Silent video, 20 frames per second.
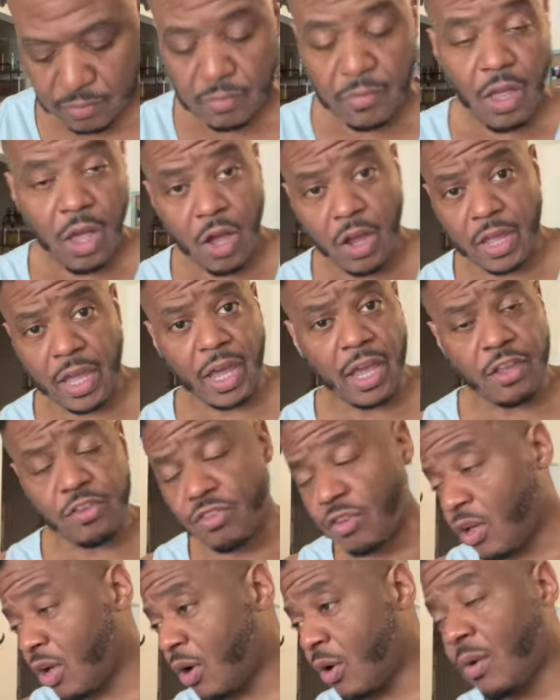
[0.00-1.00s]
Okay,
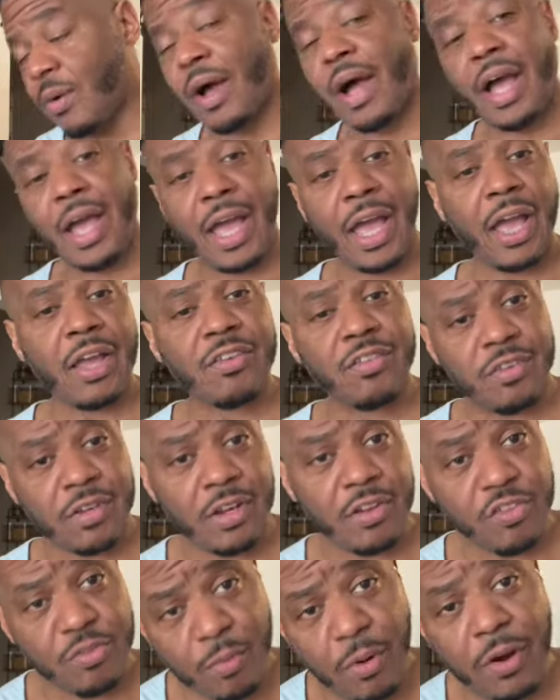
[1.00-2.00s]
so I actually
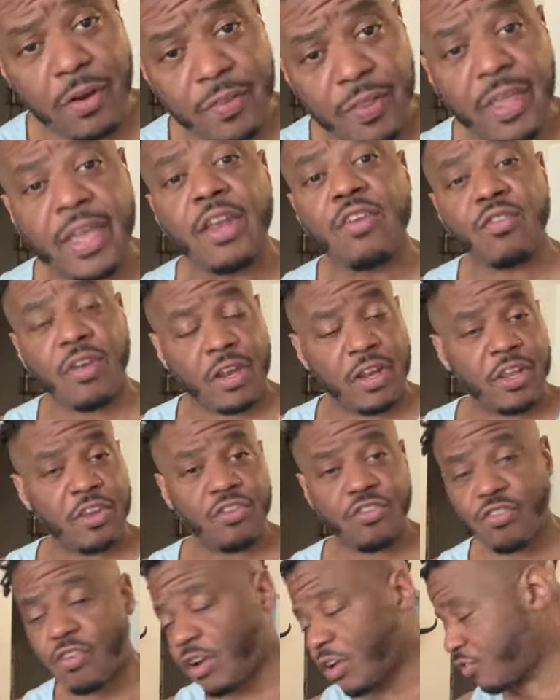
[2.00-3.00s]
did a smart thing and read the
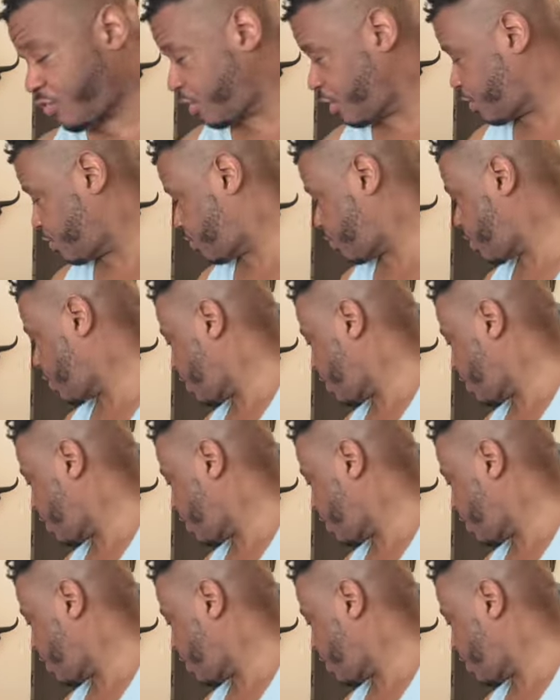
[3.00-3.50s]
instructions.